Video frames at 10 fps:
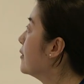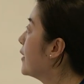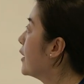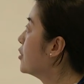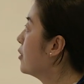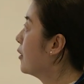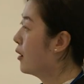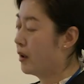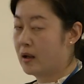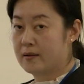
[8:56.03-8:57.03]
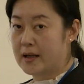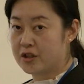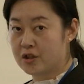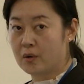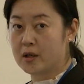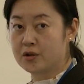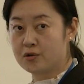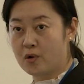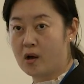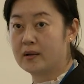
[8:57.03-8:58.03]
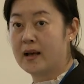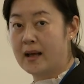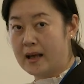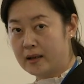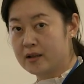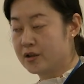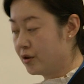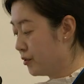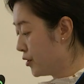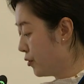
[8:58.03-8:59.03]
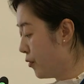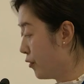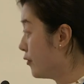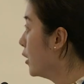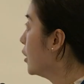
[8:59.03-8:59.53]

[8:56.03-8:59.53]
They show a strong and continuous growth